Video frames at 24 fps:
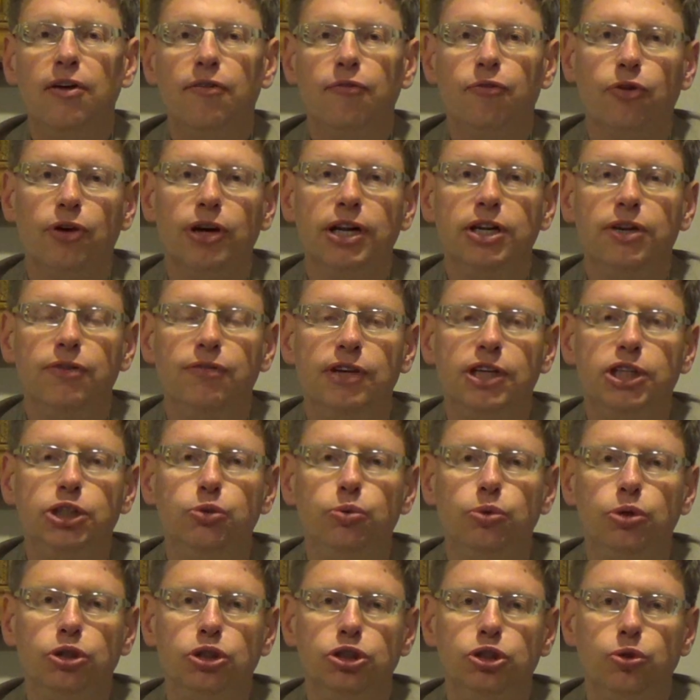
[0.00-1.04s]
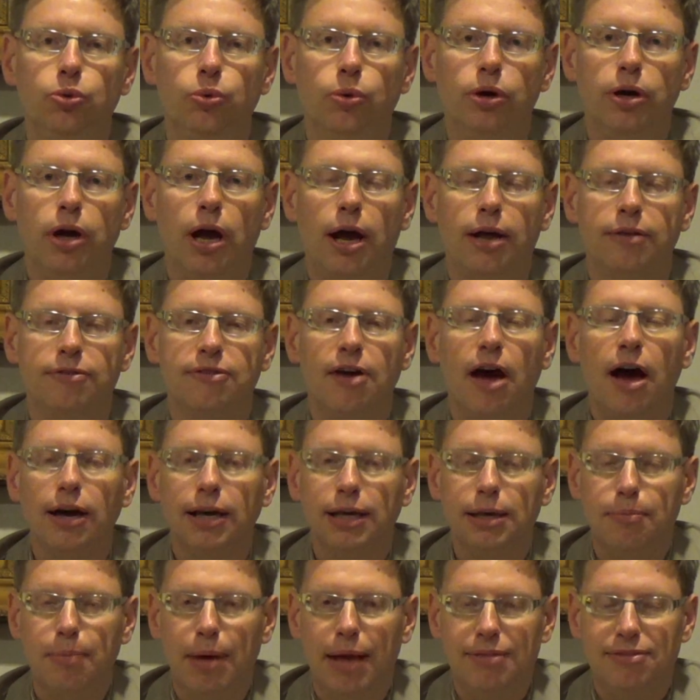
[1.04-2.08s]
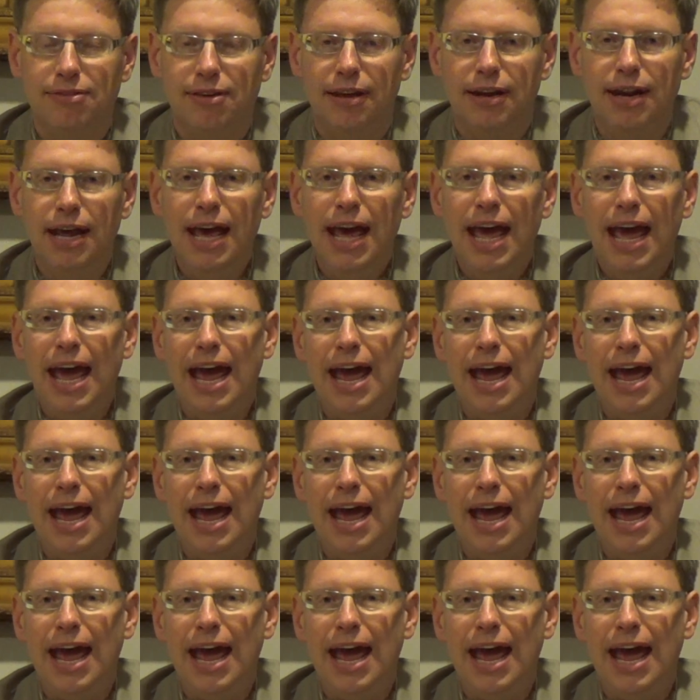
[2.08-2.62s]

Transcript: for individuals who are not documented,